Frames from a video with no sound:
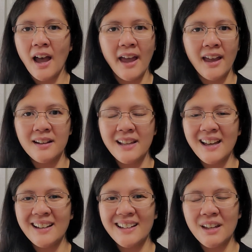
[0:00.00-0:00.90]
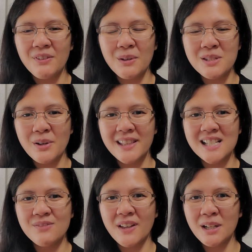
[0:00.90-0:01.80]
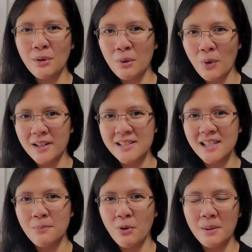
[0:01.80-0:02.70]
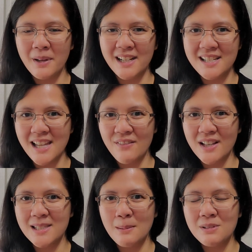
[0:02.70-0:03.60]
And yeah, if you enjoyed this video and want to see more money saving tips